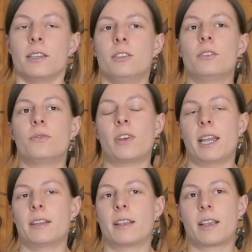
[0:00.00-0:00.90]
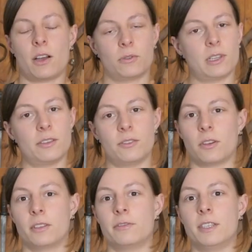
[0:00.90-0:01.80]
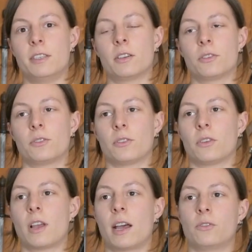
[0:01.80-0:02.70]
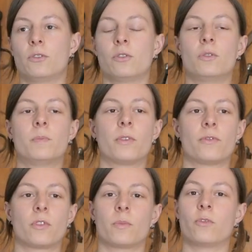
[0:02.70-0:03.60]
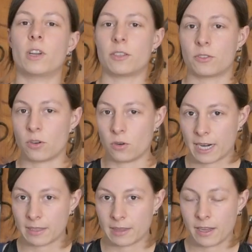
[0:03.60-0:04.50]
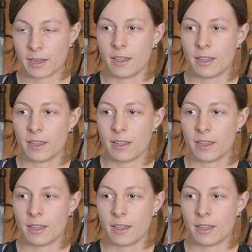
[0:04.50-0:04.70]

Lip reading: You'll find countless other videos on how to perform thrusts correctly.